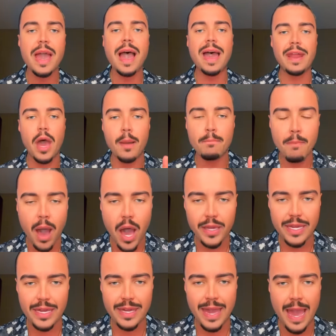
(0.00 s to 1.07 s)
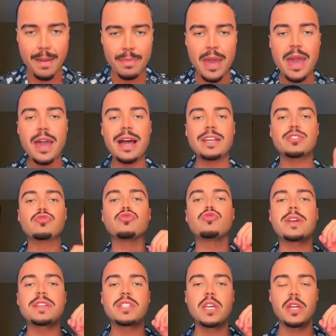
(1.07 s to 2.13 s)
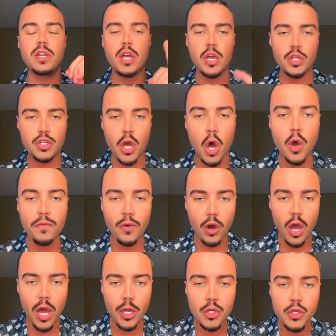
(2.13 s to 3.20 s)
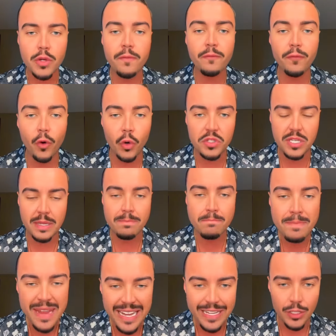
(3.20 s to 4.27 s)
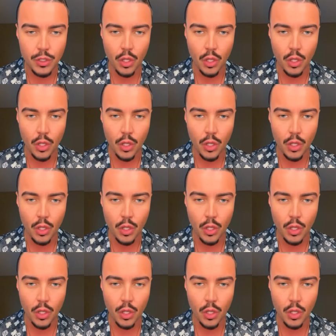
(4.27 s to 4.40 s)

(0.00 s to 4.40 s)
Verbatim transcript: and our market cap has risen to over $140 million.